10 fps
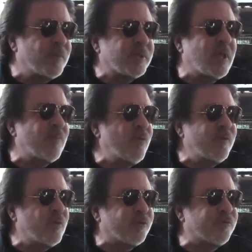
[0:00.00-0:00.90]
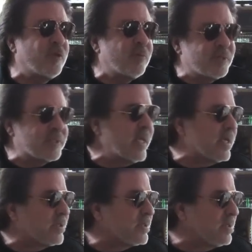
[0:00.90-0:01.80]
But that movie was full of
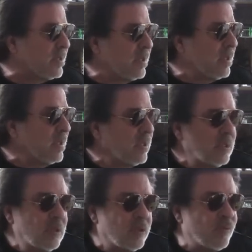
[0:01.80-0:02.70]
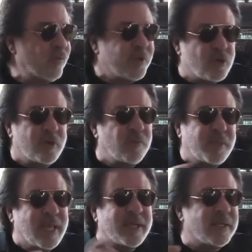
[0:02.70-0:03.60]
mistakes. The movie couldn't
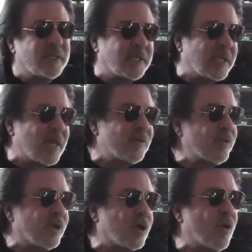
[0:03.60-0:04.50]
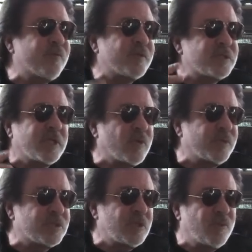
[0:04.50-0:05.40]
be edited together. The gopher
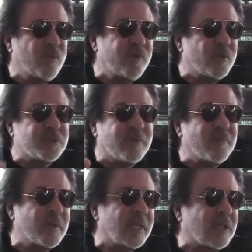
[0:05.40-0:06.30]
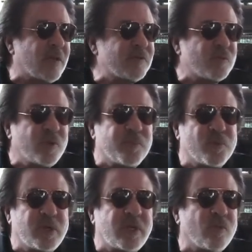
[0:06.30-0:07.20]
sequence in the movie, which everybody loves, we
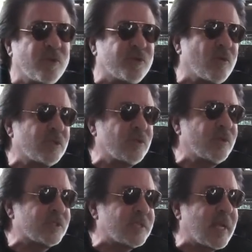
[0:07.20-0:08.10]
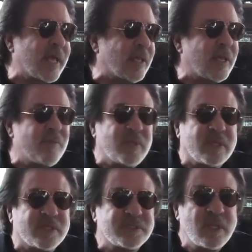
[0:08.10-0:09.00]
put in with George Lucas at ILM
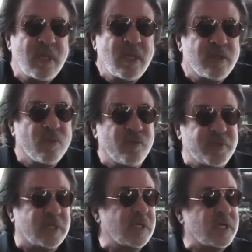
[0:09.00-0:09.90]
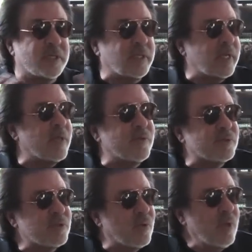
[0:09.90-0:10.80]
because the movie didn't cut together.
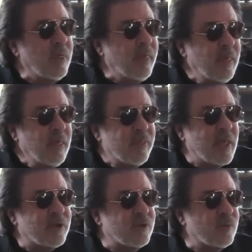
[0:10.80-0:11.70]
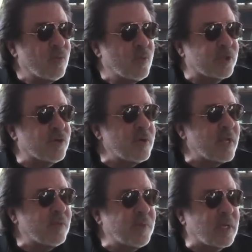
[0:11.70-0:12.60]
So that what turned
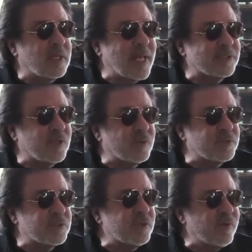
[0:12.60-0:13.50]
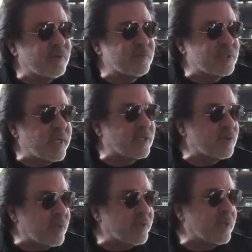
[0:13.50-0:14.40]
out to be a classic was a serious mistake.
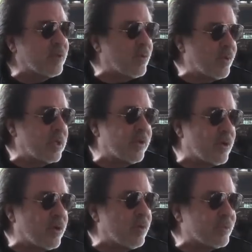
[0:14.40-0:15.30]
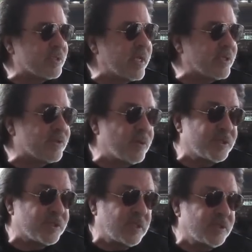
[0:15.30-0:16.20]
So I think there are really there are no mistakes. There
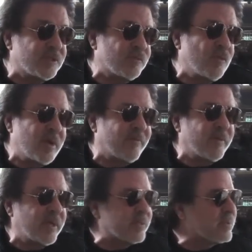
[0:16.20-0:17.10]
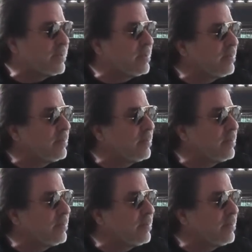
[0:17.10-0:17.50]
just is whatever it is.